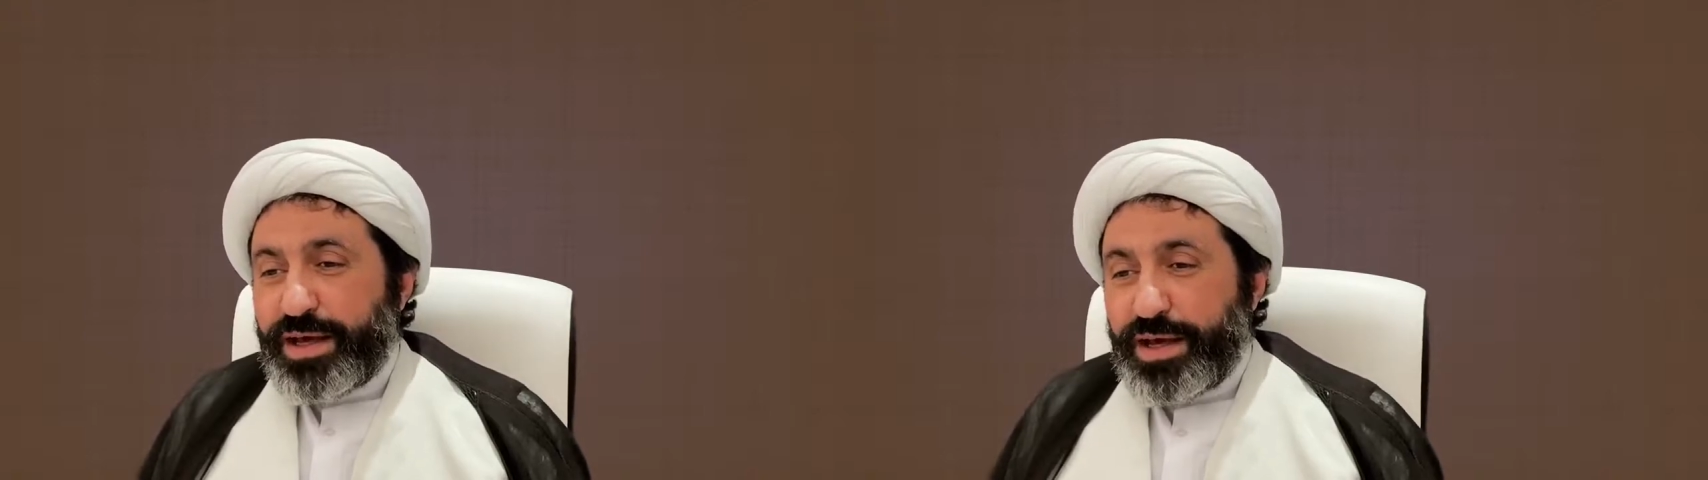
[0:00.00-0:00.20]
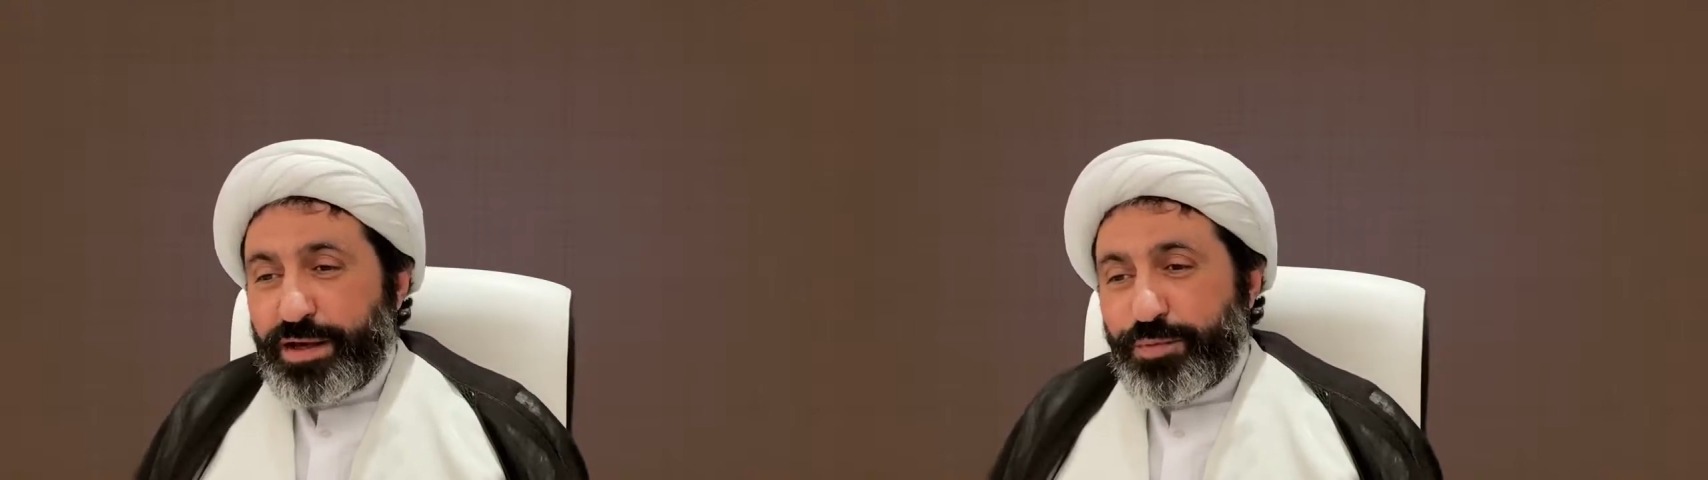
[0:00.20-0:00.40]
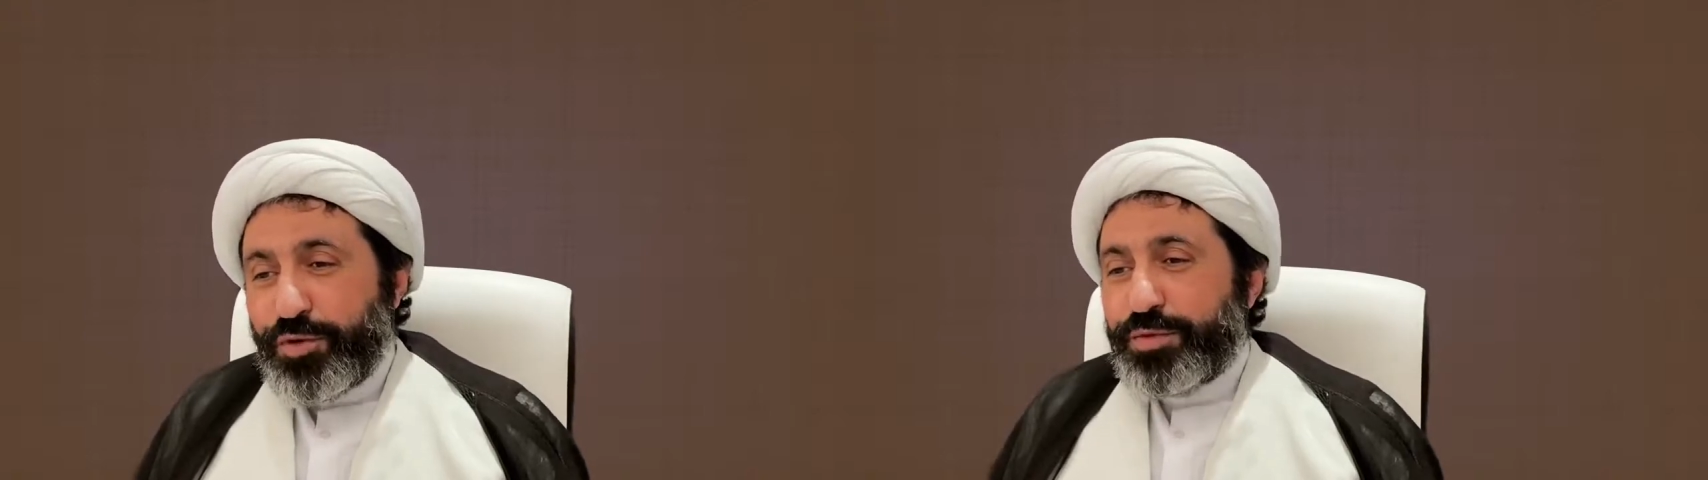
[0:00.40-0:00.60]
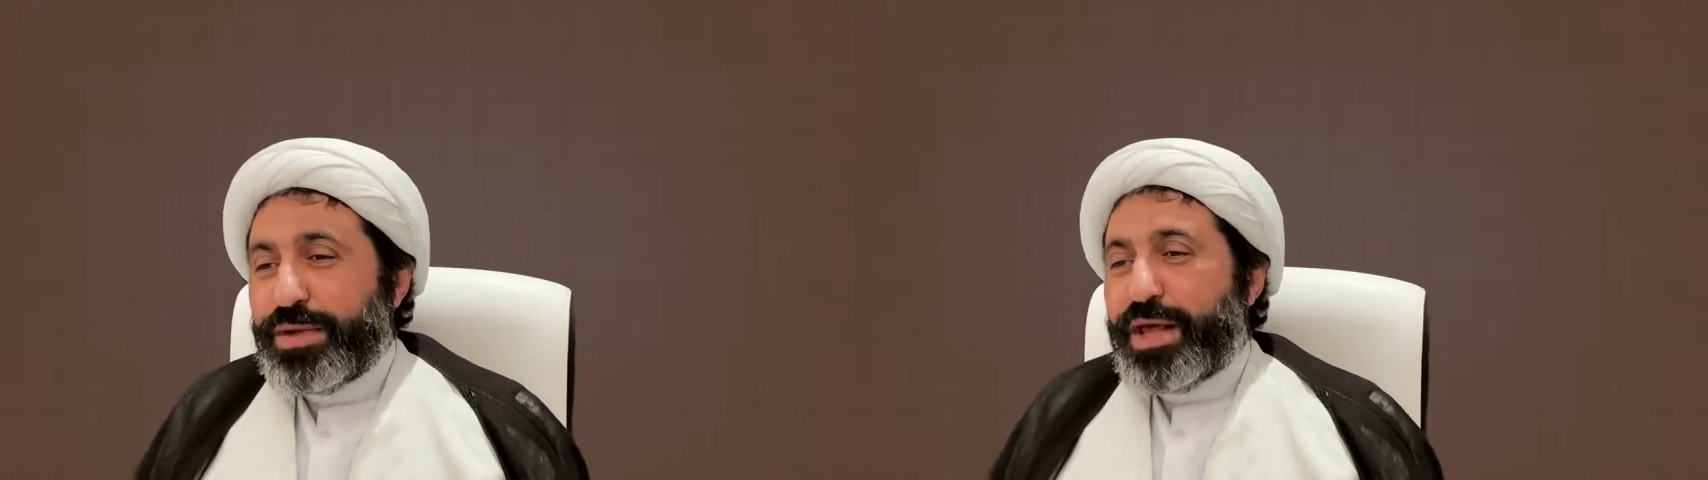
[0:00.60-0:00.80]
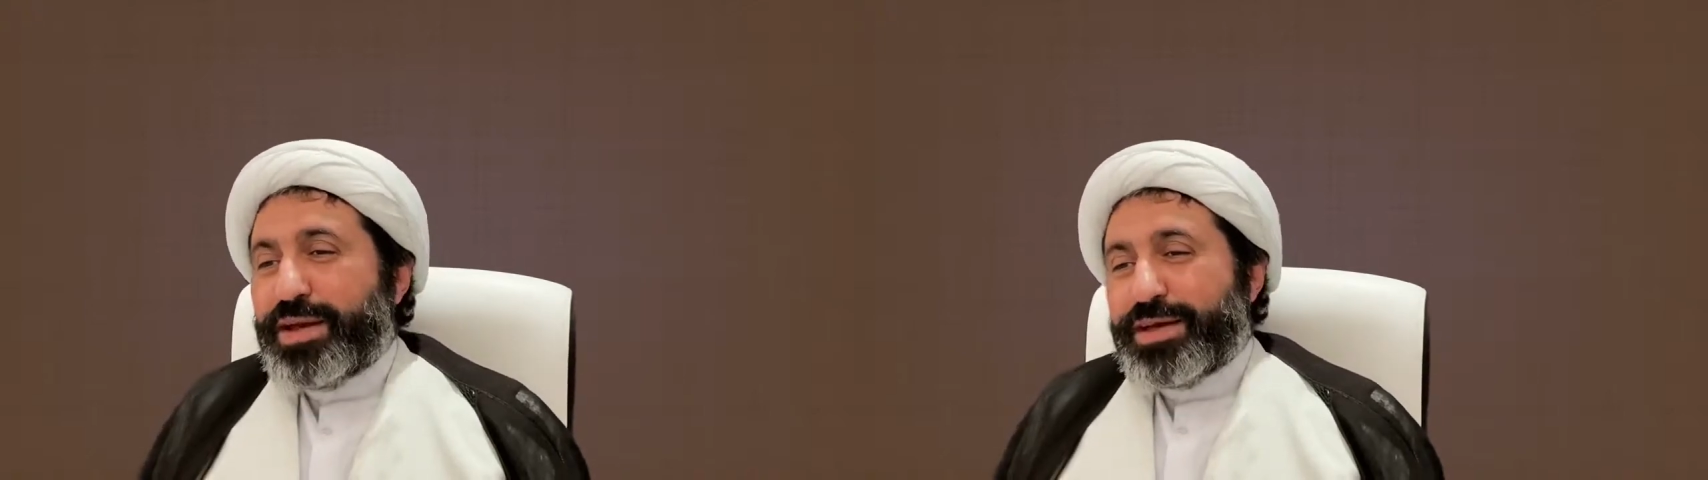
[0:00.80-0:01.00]
ilmun
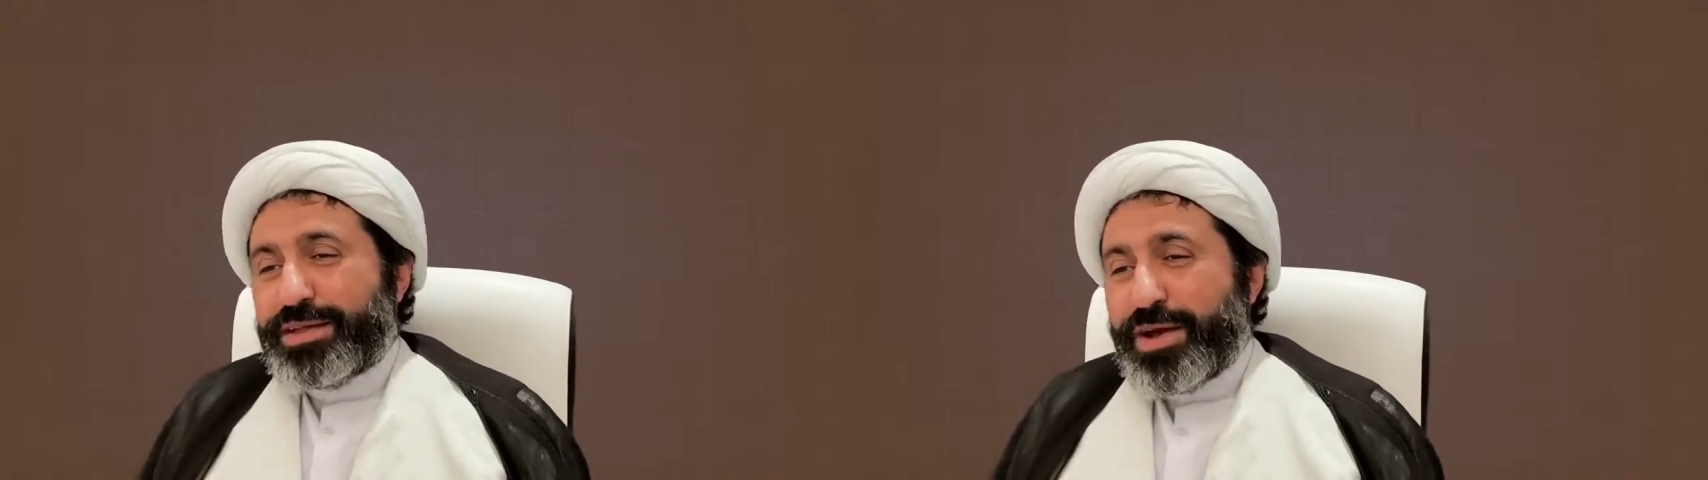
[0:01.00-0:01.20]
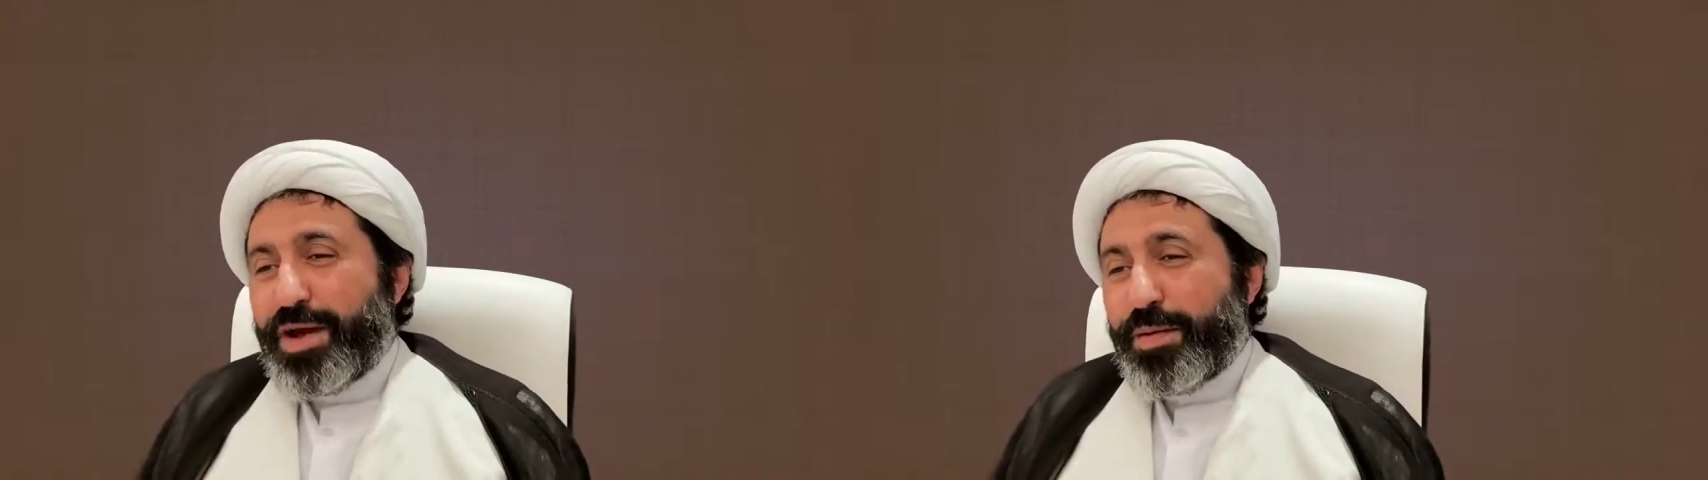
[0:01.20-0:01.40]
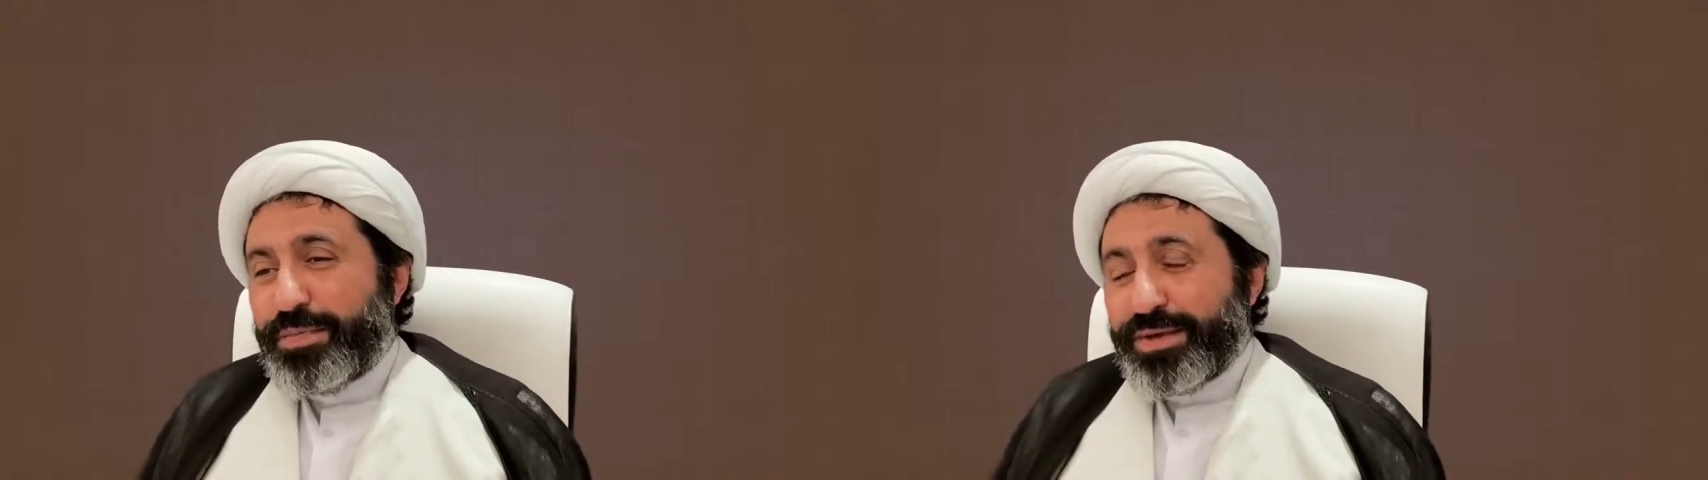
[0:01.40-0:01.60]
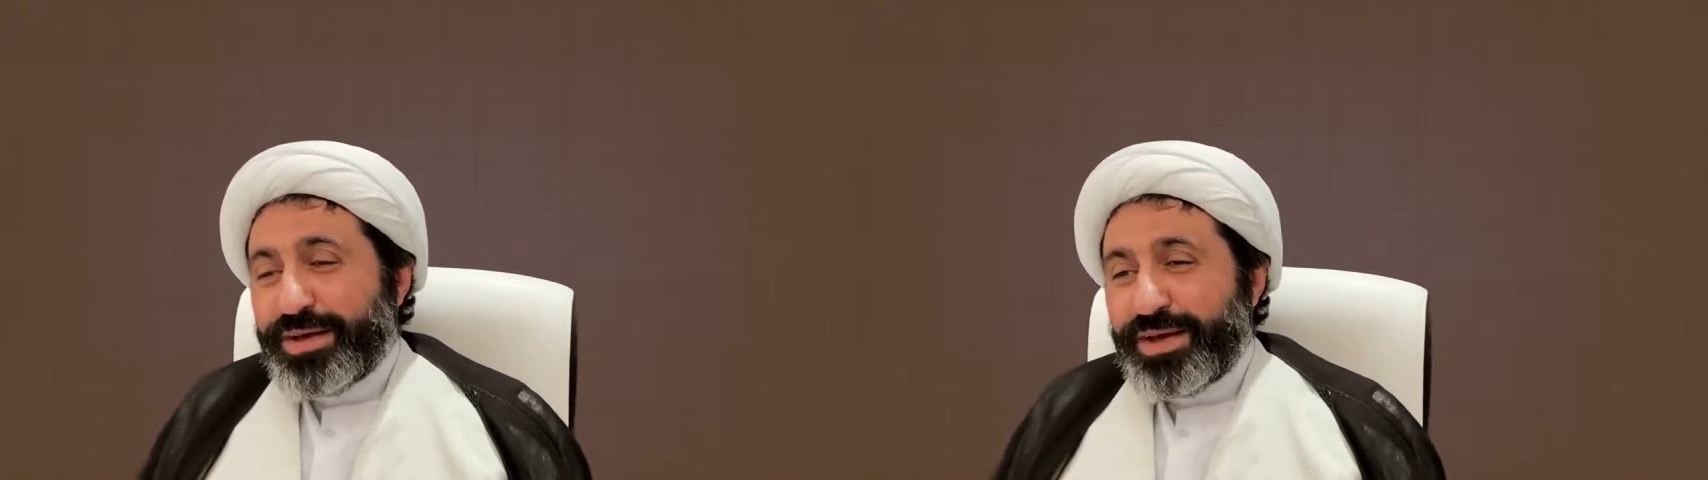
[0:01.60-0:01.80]
min al-kitab